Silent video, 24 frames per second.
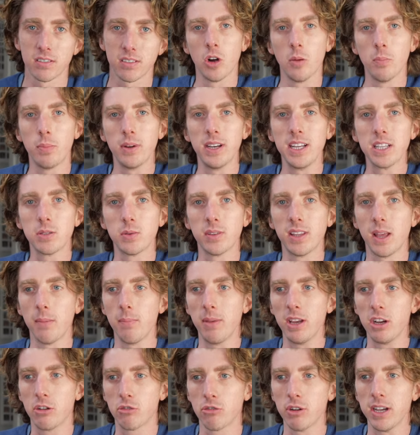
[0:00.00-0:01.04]
Companies would then
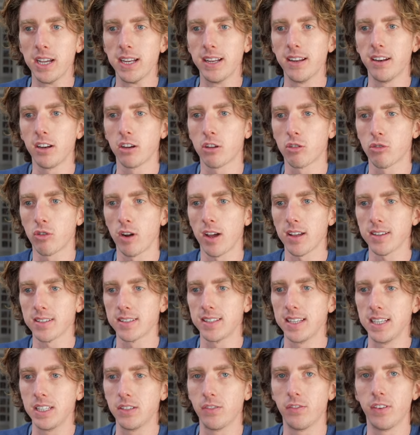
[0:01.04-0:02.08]
be graded across
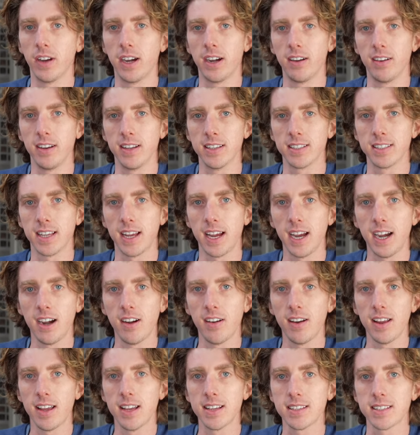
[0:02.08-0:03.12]
these various
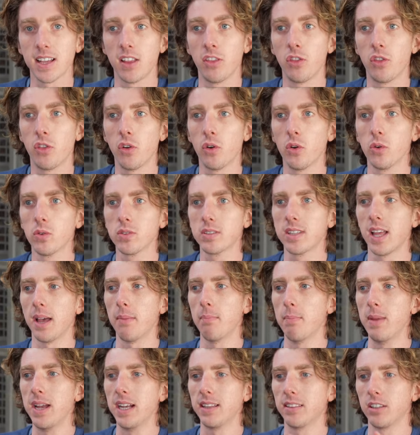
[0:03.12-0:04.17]
areas and those that
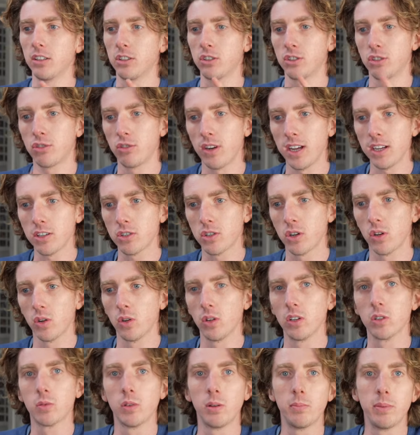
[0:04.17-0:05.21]
make the
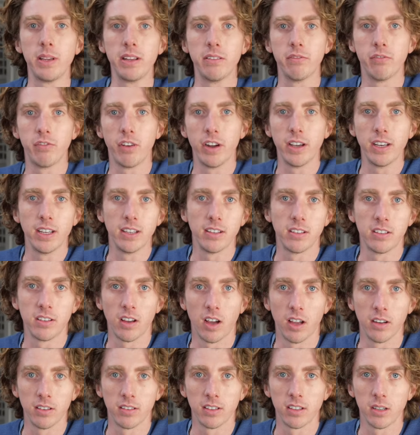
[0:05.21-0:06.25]
threshold will be invited
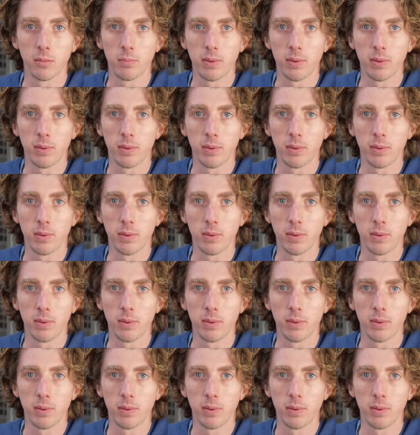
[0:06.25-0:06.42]
onto the